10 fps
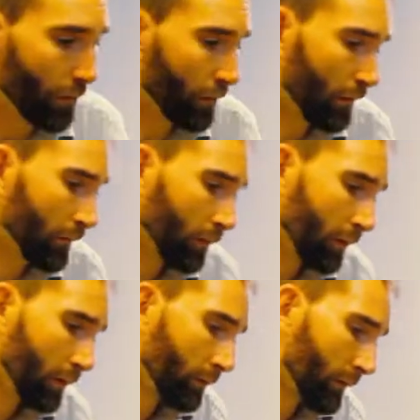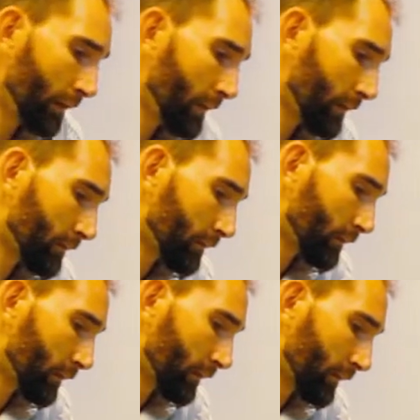All right. Well, that
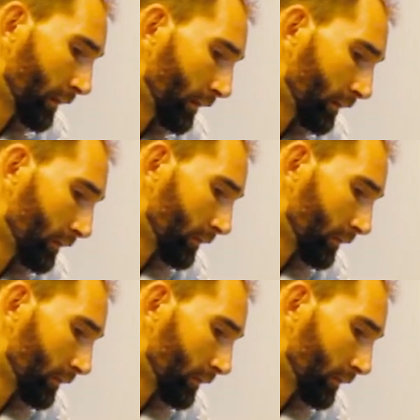really sucked.